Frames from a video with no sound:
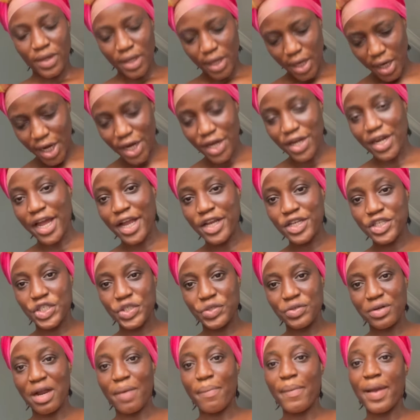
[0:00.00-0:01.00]
in
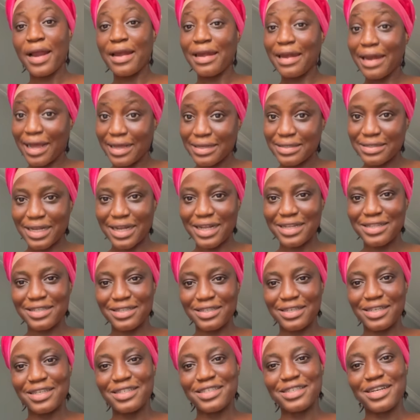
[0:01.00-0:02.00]
Nigeria, my last
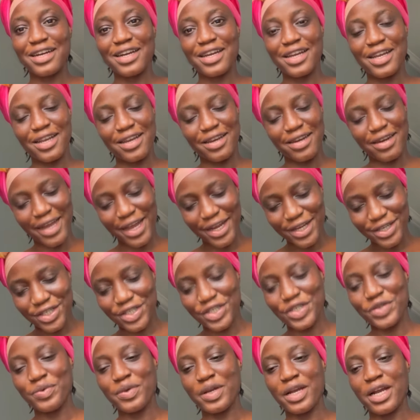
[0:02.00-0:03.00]
antenatal in
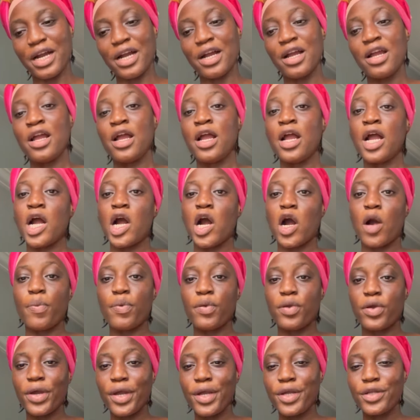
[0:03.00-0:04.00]
Nigeria. I'll be
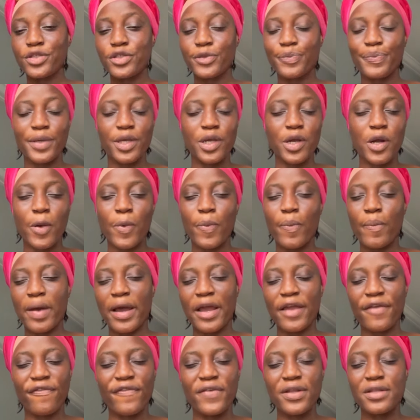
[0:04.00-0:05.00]
going to pick up
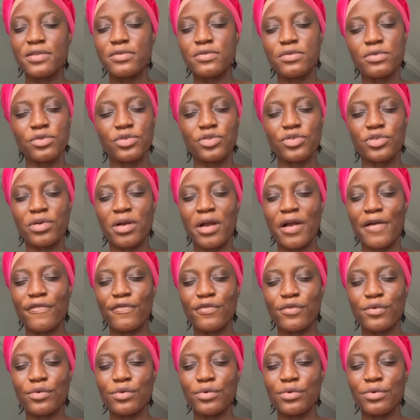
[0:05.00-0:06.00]
my feet to
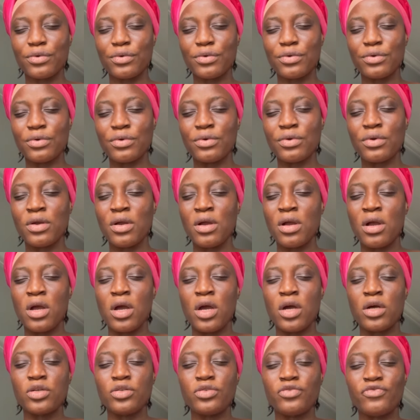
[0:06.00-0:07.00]
travel
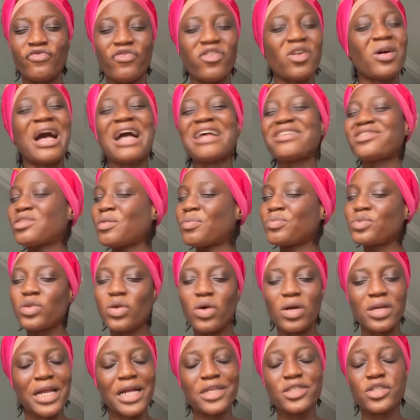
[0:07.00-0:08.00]
for, and some
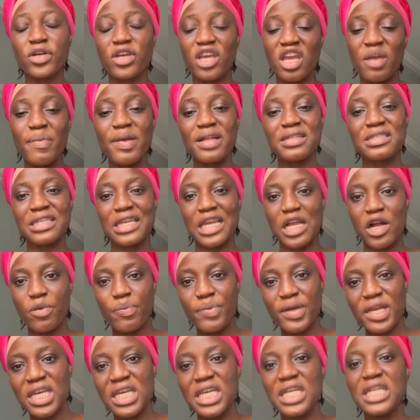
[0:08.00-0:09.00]
other documents that I'll
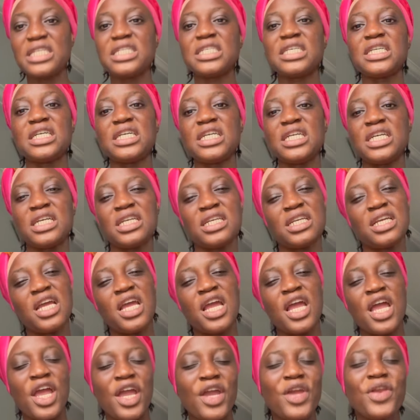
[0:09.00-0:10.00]
be needing.
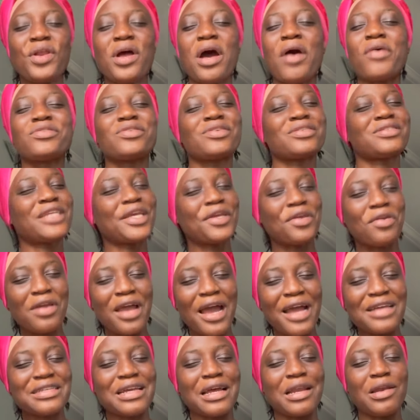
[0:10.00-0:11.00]
You know, I'll just take you
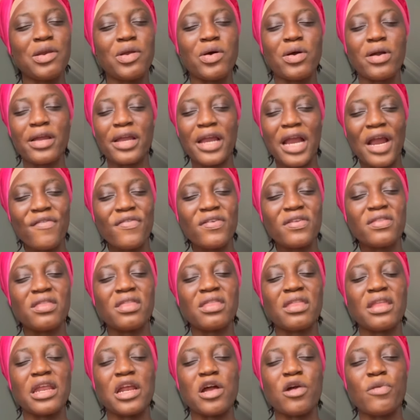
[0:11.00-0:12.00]
guys along everything
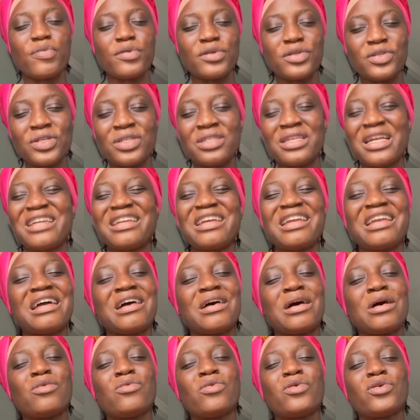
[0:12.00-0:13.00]
that I'll be doing, and then
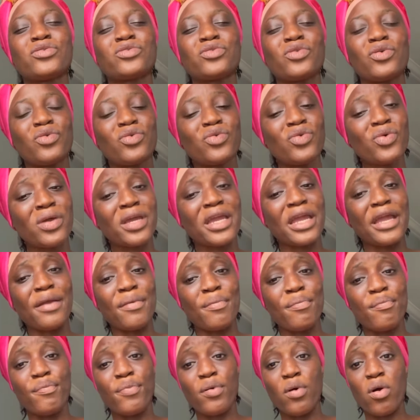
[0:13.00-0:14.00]
I'll also cook
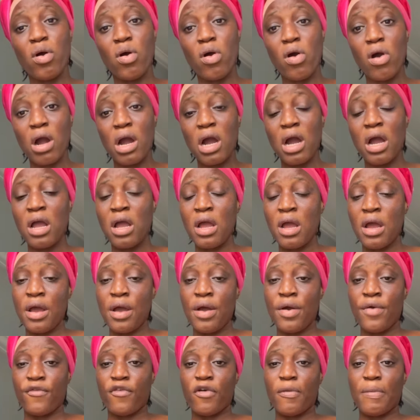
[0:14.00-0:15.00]
in bulk
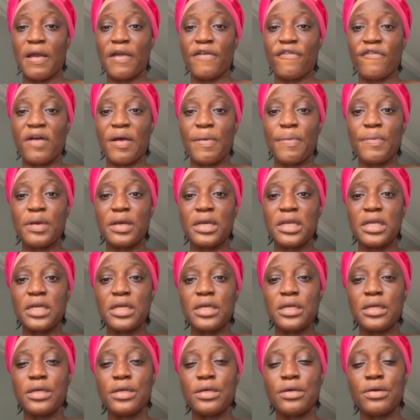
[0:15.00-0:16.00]
for my
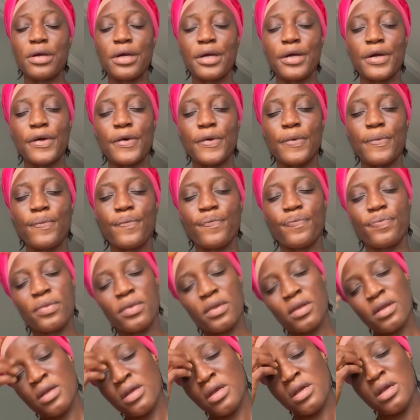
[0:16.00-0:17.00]
family
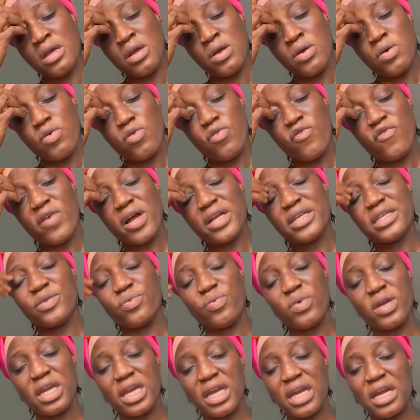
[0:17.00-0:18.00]
over the
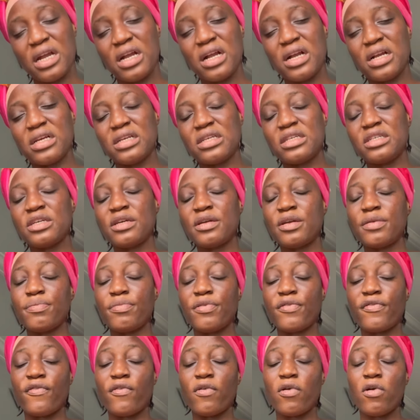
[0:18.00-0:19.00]
weekend
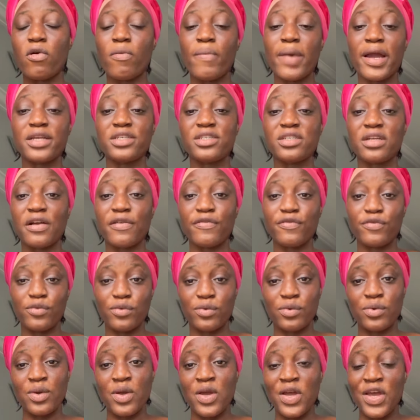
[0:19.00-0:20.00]
before my
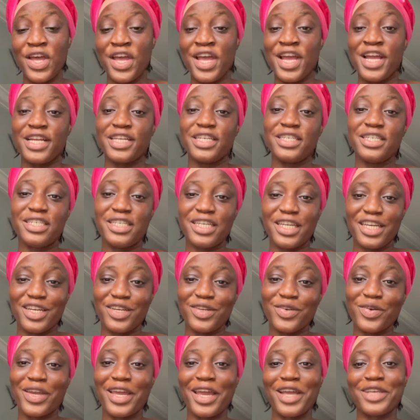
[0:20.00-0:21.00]
travel
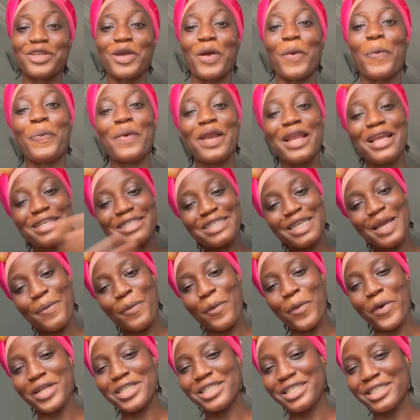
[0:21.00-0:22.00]
day. Okay, so please keep
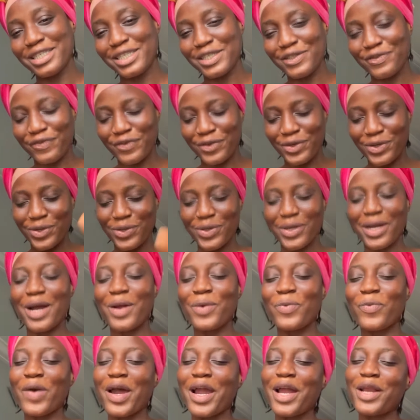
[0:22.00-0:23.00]
watching this video,
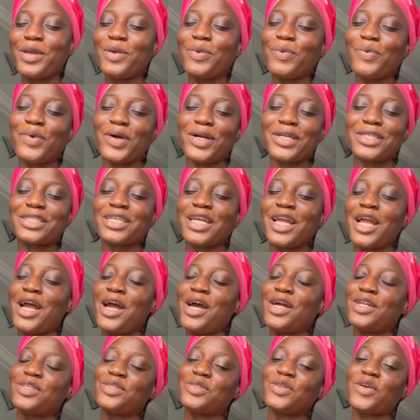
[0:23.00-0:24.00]
and while you watch,
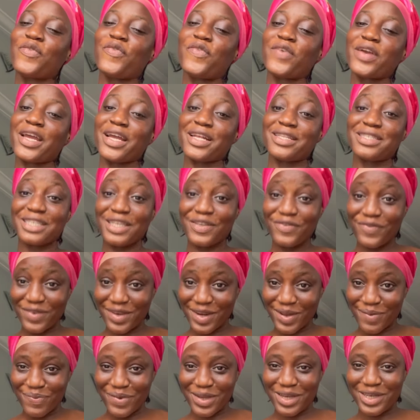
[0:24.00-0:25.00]
do not forget to give it
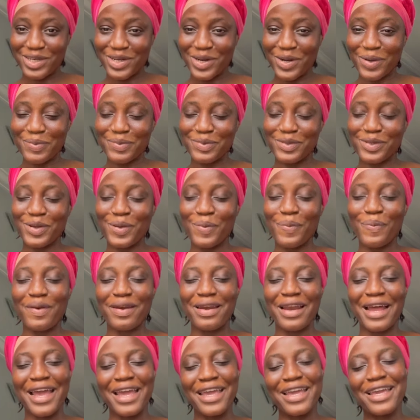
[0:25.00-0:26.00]
a big thumbs up,
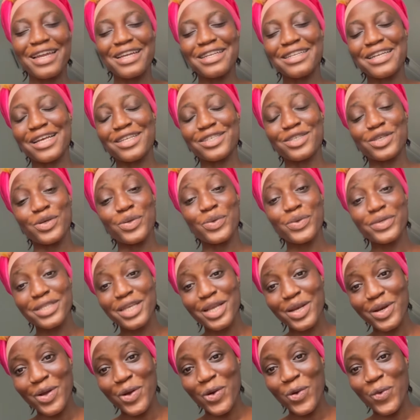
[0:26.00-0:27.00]
like it, as it goes a
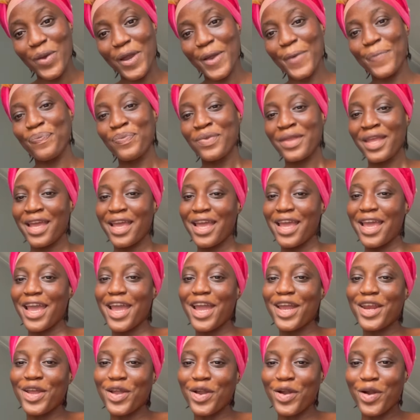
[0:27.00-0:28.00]
long way
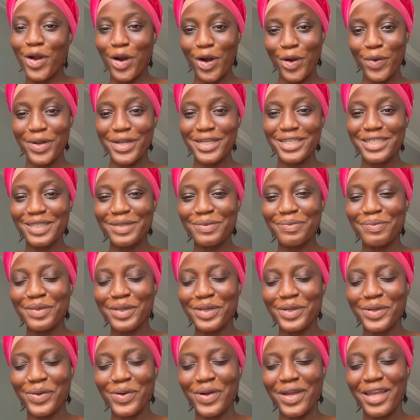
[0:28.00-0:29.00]
in encouraging
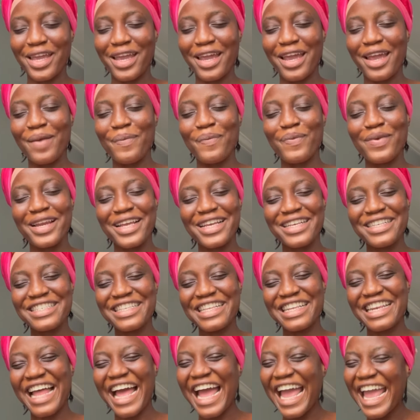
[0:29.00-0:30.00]
me. Okay, please
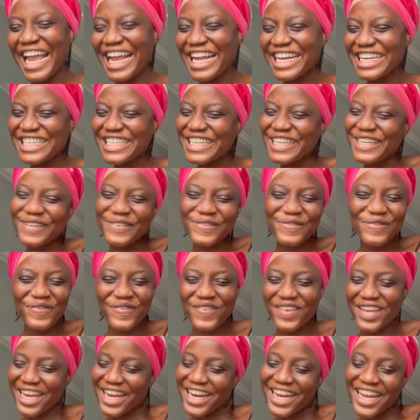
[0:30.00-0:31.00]
like the
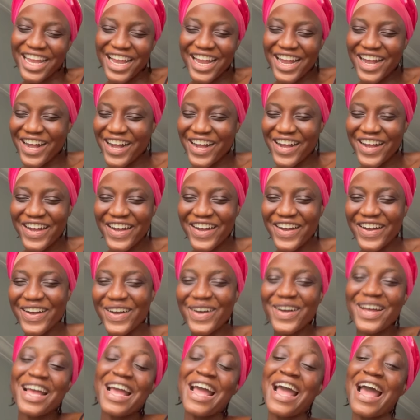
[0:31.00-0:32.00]

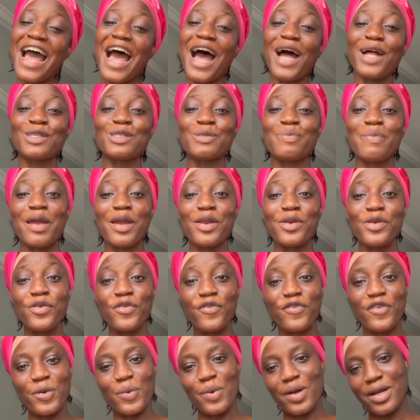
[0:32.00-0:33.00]
video, and to my new
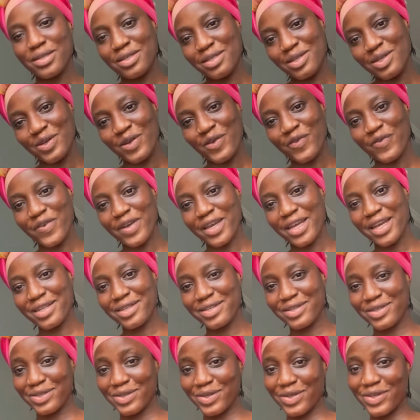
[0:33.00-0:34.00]
viewers, do not forget
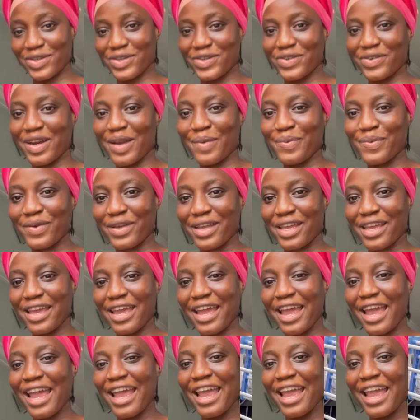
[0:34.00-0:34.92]
to subscribe. Okay.